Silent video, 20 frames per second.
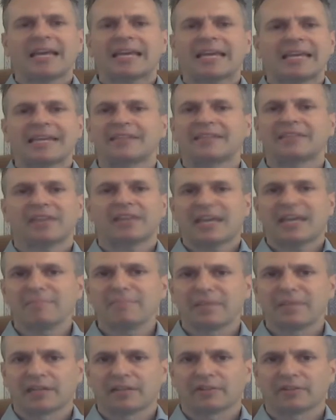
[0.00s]
is
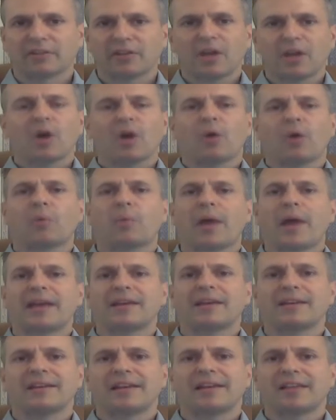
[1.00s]
imminent,
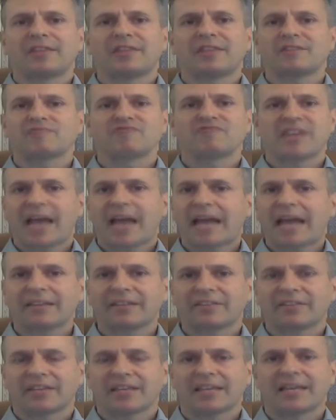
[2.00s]
when the
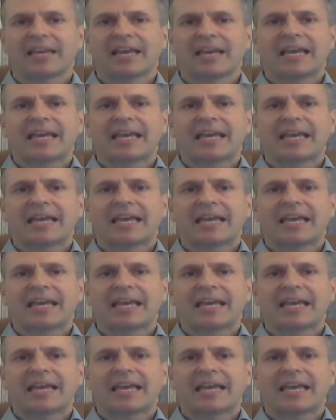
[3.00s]
reality